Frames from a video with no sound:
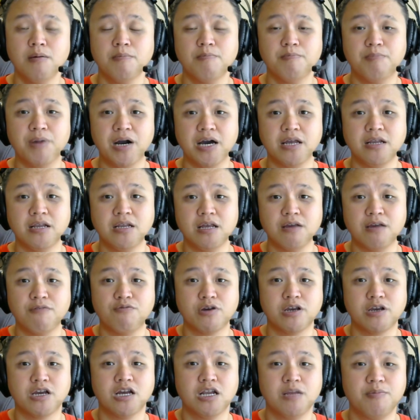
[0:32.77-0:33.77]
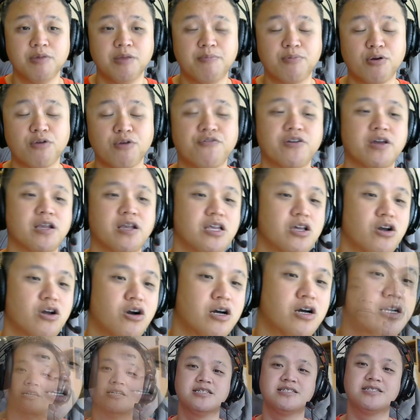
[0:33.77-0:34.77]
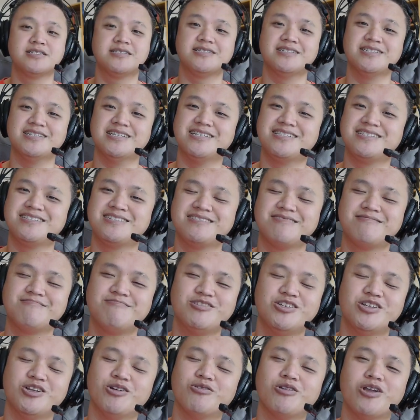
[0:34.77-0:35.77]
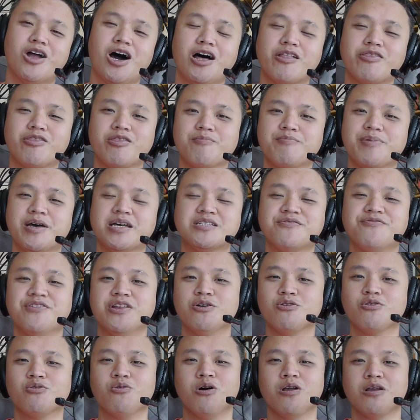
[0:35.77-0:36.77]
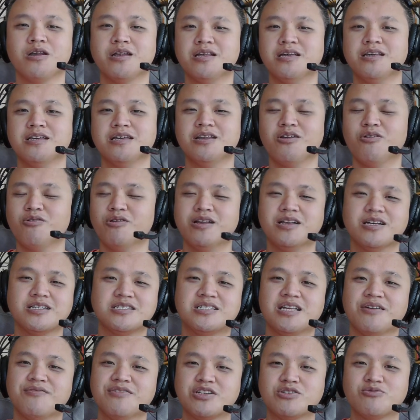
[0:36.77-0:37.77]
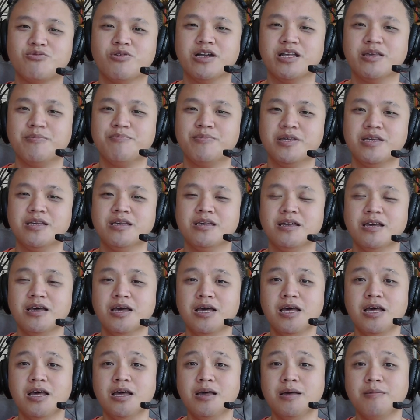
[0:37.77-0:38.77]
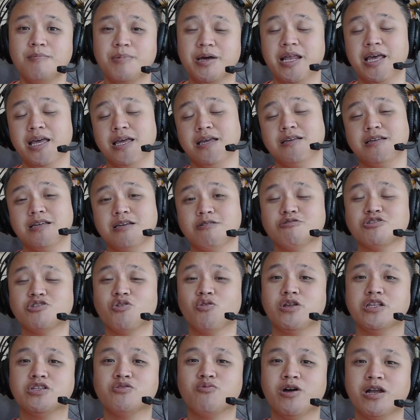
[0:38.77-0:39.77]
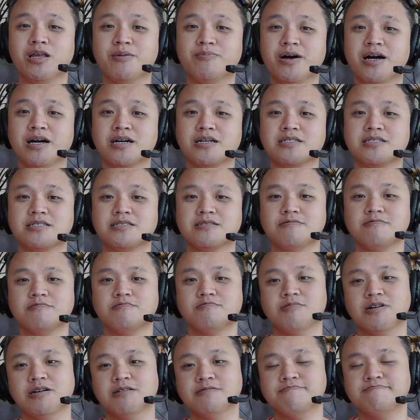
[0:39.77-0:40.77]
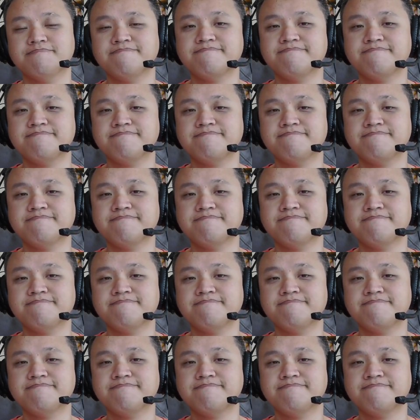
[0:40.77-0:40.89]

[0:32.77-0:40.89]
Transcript: But if we're going to be perfectly honest, it's, you know, not the best video quality. It only does 720p. But hey, it was only 20 bucks. Well,